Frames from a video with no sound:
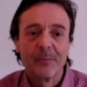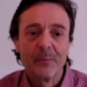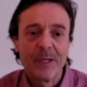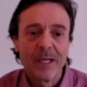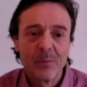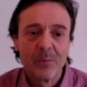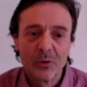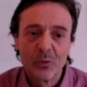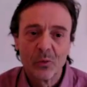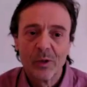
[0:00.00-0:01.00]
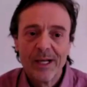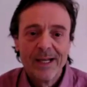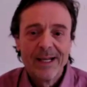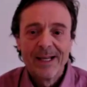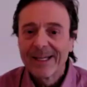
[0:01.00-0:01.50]
Be able to
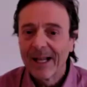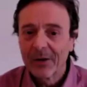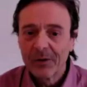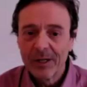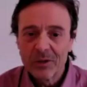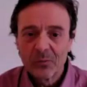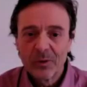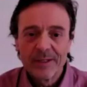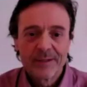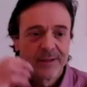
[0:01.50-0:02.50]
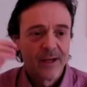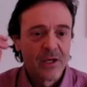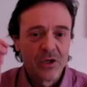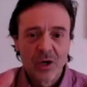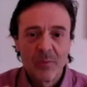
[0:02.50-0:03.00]
calculate your risk
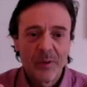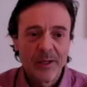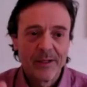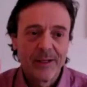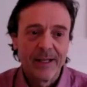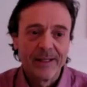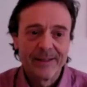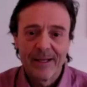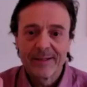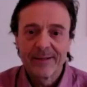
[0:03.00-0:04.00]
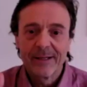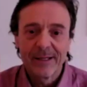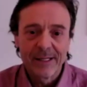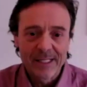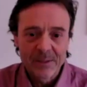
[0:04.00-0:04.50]
and jump in and testing
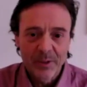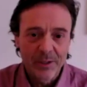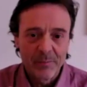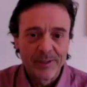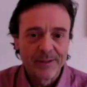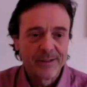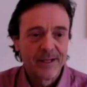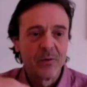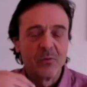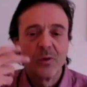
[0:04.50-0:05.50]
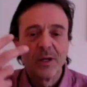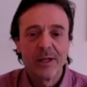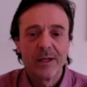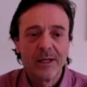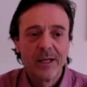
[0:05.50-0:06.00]
and experiment and
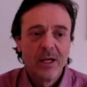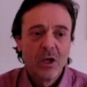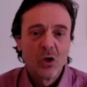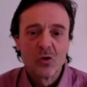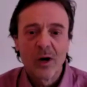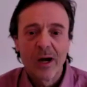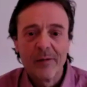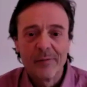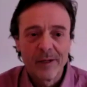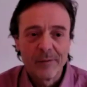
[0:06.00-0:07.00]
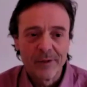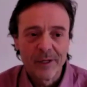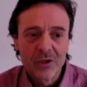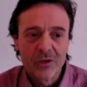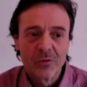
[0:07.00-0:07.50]
really drive
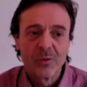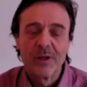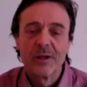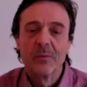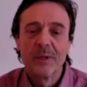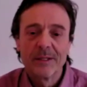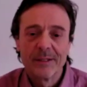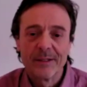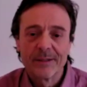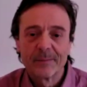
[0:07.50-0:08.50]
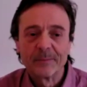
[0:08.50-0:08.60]
innovation within the business.